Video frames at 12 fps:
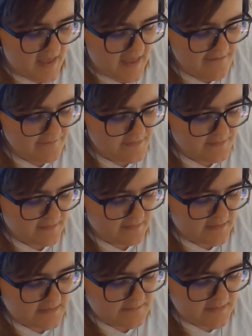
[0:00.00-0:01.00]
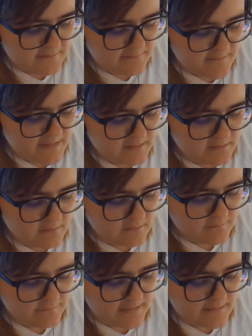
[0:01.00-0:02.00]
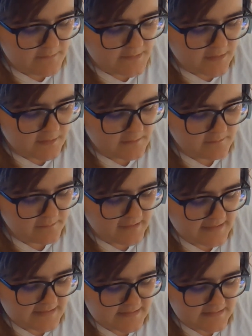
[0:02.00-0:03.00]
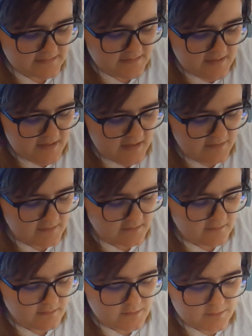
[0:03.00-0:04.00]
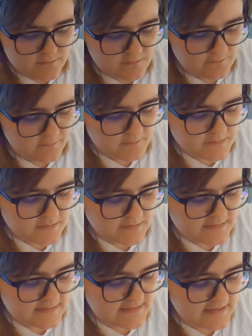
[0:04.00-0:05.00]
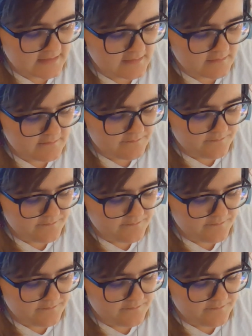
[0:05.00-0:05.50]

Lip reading: Everything is made of metal or flame-retardant plastic, and the uniforms are synthetic.